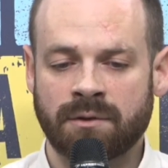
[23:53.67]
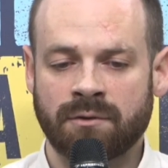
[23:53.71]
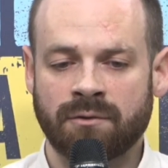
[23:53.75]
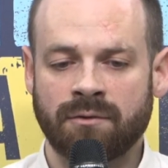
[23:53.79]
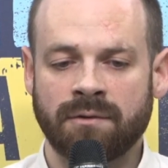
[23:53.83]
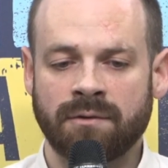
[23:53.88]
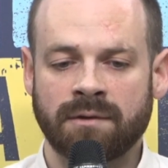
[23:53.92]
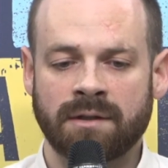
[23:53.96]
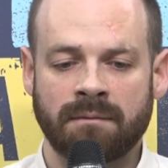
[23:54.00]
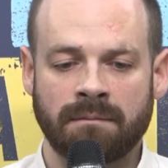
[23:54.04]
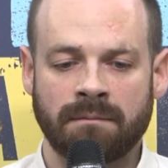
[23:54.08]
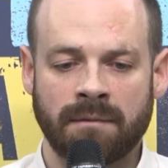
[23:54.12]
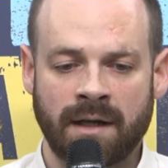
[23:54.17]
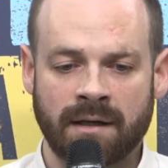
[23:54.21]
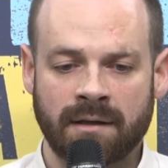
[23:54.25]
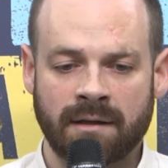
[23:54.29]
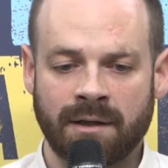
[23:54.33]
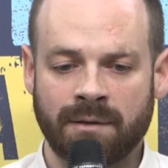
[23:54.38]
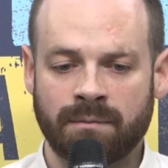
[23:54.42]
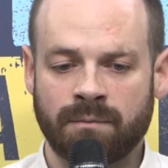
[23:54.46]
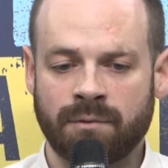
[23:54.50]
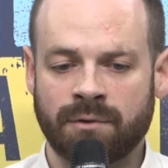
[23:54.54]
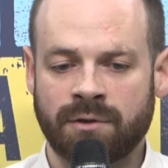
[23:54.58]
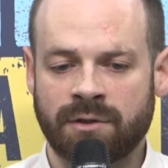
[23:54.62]
And it
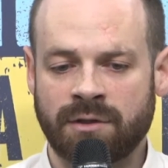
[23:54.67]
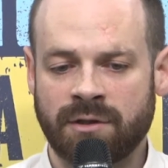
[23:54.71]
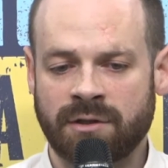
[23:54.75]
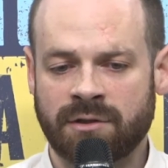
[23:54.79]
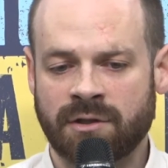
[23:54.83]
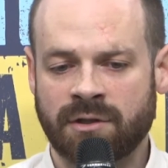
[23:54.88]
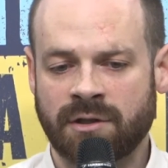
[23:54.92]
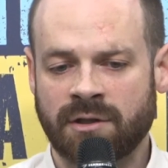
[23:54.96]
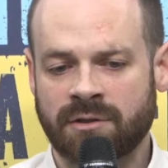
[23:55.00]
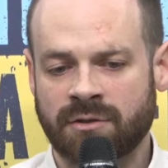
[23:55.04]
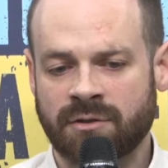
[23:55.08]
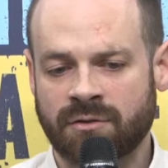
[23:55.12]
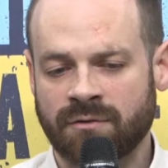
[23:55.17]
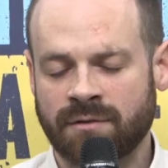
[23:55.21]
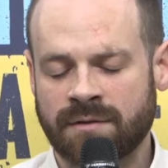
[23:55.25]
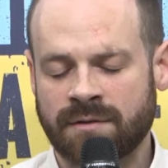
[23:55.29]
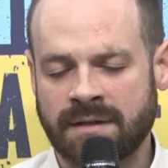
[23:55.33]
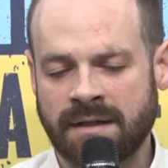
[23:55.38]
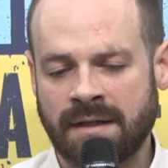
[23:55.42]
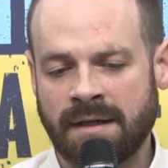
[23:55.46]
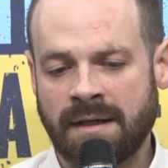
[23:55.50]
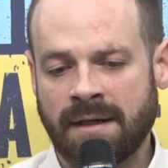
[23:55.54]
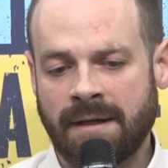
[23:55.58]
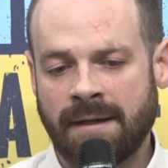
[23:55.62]
may also
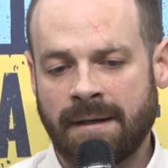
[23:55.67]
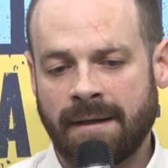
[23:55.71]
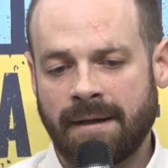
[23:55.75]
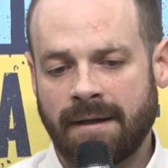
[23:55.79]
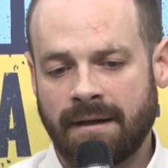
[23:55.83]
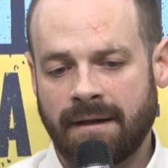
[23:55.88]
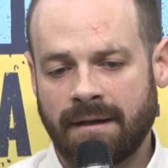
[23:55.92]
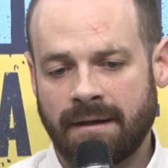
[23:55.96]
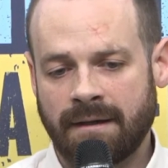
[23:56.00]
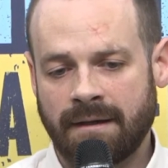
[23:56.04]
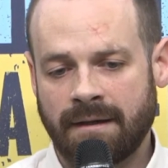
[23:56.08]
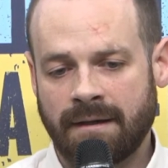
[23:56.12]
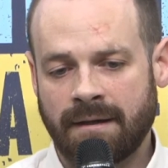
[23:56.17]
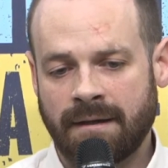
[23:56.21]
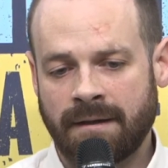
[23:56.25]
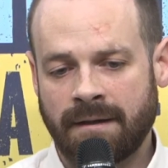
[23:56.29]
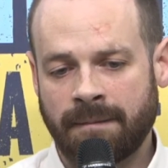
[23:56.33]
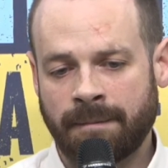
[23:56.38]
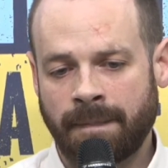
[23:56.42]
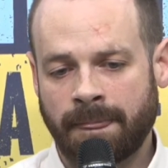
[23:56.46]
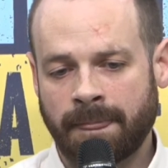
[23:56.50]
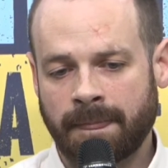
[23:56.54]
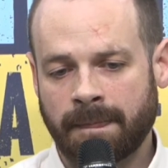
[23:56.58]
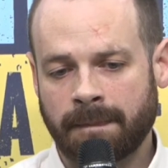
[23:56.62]
result in
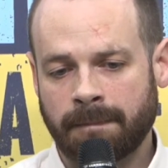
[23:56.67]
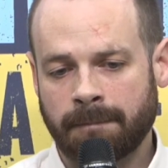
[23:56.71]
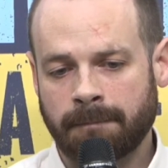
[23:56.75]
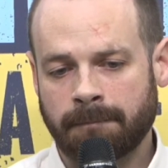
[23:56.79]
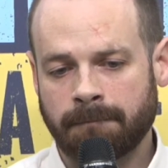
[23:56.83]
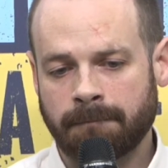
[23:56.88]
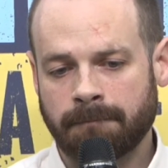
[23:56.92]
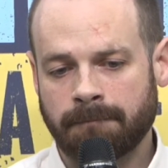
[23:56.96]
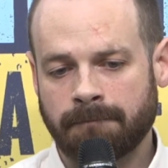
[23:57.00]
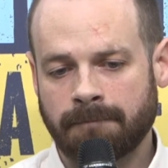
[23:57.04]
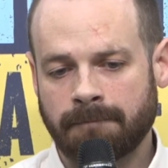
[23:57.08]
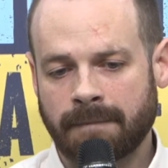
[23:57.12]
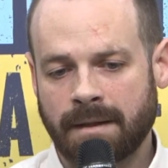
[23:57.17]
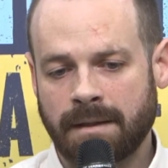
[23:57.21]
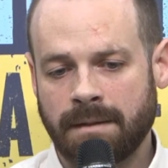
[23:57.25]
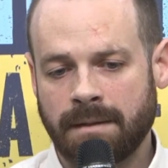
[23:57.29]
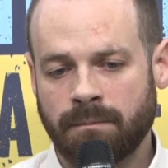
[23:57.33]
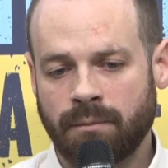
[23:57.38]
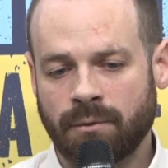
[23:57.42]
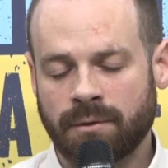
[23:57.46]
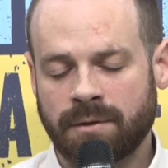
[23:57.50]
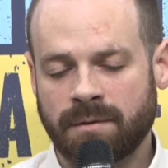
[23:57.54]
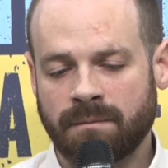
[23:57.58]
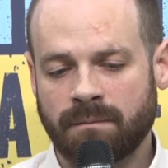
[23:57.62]
unjustified
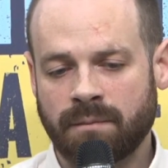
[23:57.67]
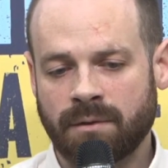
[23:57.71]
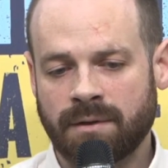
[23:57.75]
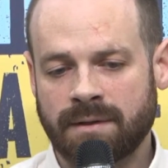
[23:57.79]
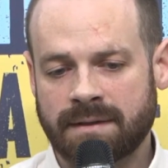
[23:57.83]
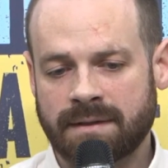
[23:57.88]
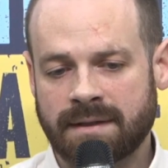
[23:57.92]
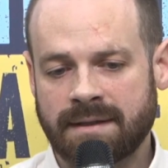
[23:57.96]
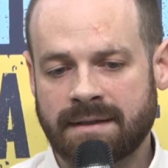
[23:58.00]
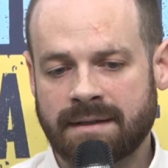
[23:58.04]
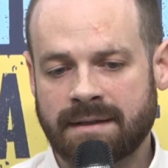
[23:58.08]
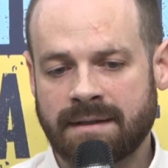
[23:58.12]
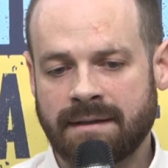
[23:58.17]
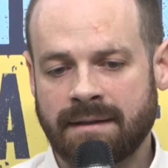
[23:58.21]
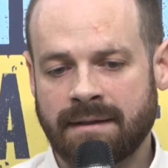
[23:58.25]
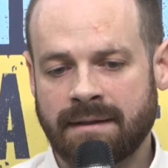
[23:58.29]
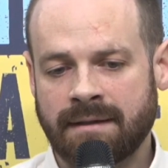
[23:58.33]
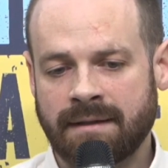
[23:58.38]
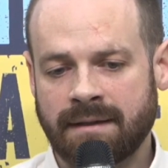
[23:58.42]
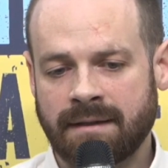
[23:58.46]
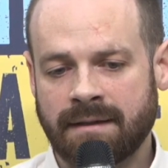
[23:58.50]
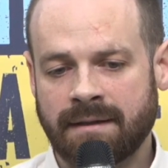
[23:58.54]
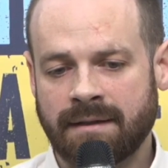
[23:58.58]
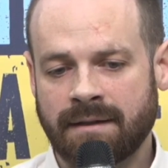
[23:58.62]
and
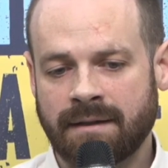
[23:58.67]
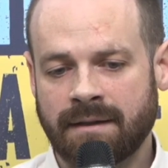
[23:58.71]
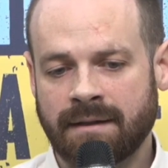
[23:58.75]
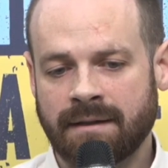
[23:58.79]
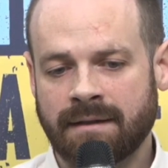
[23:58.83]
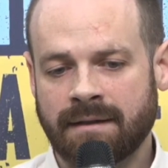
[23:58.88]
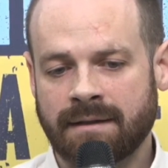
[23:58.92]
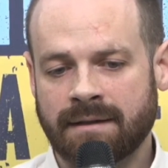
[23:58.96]
unreasonable